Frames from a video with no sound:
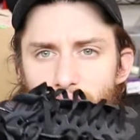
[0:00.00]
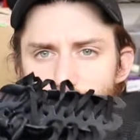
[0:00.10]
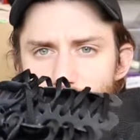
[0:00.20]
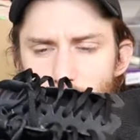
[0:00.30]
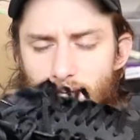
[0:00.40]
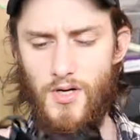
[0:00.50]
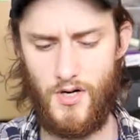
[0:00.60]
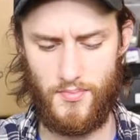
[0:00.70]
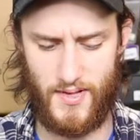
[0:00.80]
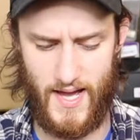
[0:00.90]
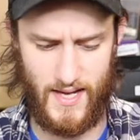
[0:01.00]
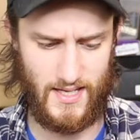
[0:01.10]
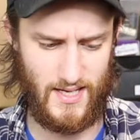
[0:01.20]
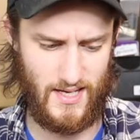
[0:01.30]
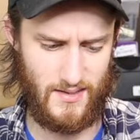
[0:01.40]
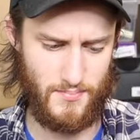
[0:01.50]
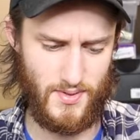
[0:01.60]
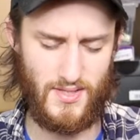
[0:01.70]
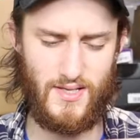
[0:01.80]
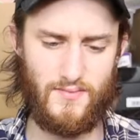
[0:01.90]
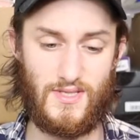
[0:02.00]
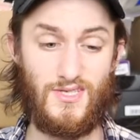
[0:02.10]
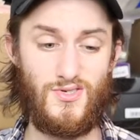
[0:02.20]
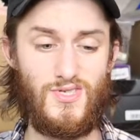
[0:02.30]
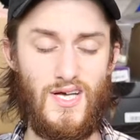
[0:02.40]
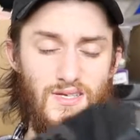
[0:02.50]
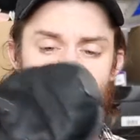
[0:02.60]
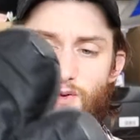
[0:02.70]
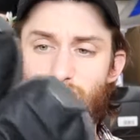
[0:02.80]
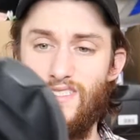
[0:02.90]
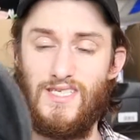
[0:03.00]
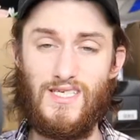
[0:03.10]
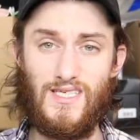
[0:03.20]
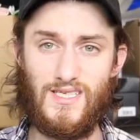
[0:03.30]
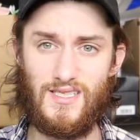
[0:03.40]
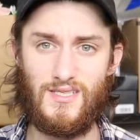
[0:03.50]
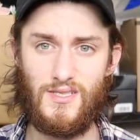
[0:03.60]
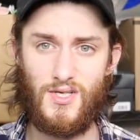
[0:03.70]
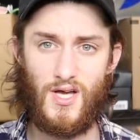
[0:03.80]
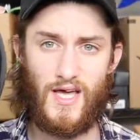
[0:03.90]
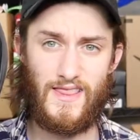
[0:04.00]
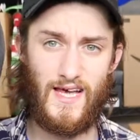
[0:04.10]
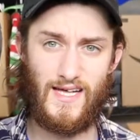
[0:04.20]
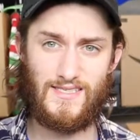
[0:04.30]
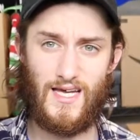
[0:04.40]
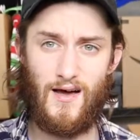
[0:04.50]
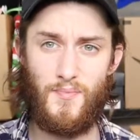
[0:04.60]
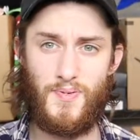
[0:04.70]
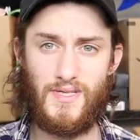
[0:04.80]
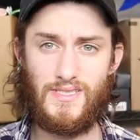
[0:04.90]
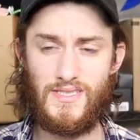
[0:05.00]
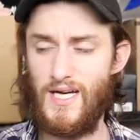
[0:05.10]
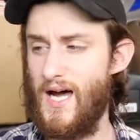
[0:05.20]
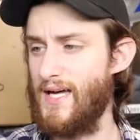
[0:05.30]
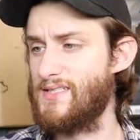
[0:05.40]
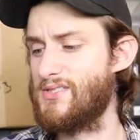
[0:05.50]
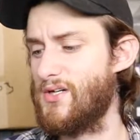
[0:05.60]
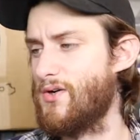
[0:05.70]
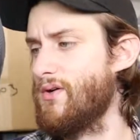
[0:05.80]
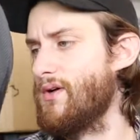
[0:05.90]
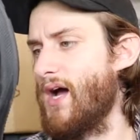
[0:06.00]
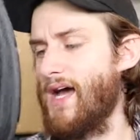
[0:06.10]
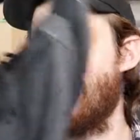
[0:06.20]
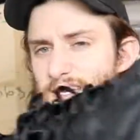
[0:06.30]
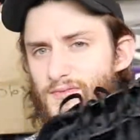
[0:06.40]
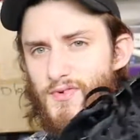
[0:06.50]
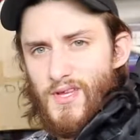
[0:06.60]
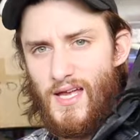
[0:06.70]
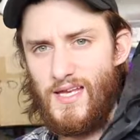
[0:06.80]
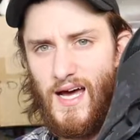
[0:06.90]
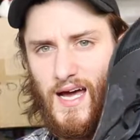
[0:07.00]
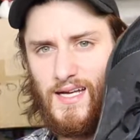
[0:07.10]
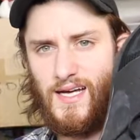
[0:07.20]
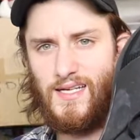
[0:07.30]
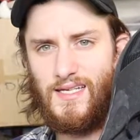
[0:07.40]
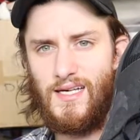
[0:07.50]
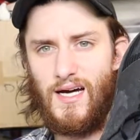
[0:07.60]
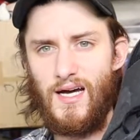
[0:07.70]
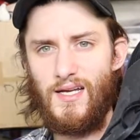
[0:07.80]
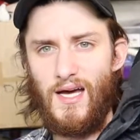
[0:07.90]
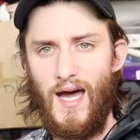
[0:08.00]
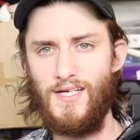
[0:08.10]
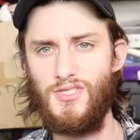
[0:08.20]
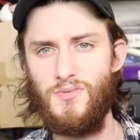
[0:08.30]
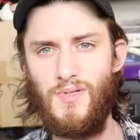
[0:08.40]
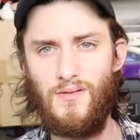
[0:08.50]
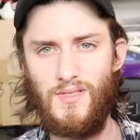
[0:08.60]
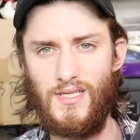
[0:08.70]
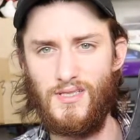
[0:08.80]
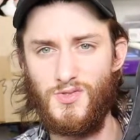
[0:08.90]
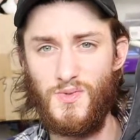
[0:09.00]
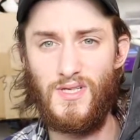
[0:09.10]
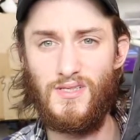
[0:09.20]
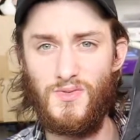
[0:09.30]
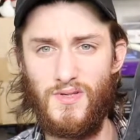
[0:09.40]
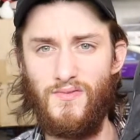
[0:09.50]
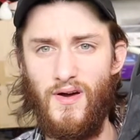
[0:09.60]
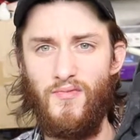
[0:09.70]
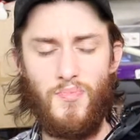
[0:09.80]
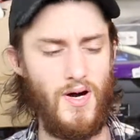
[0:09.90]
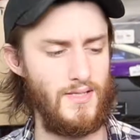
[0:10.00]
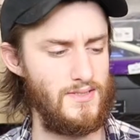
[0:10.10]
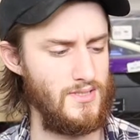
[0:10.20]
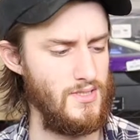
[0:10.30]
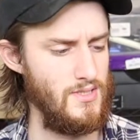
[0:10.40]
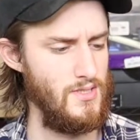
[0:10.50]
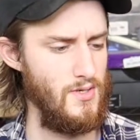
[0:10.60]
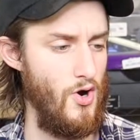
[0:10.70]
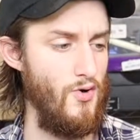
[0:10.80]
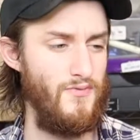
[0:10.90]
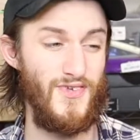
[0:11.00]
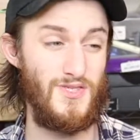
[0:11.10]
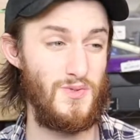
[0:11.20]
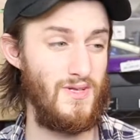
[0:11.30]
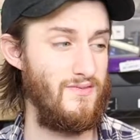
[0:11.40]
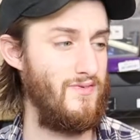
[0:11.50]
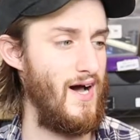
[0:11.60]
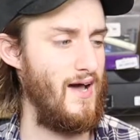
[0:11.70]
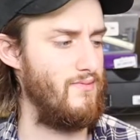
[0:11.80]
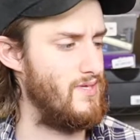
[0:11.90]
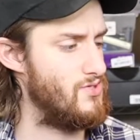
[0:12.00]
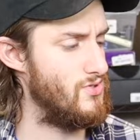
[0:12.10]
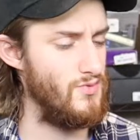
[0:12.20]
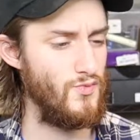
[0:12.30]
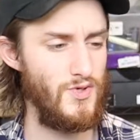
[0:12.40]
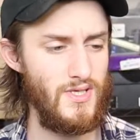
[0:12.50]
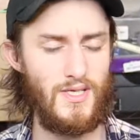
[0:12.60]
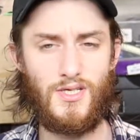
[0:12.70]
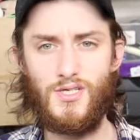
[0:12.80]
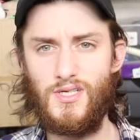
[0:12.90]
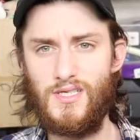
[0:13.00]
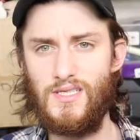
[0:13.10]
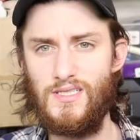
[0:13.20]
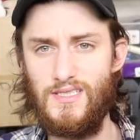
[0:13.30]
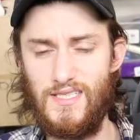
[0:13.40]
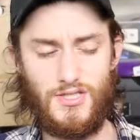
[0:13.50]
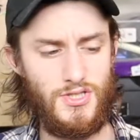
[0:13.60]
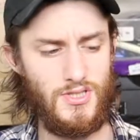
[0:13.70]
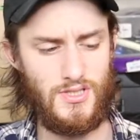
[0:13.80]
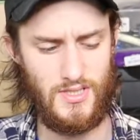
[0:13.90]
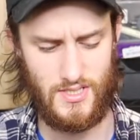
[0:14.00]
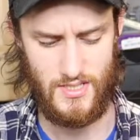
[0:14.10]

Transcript: They come in all black, and I believe these are size 14, and that's a big size. So I think for that $9.99, I should be able to get 25 bucks. Hopefully 25. These are in really good condition.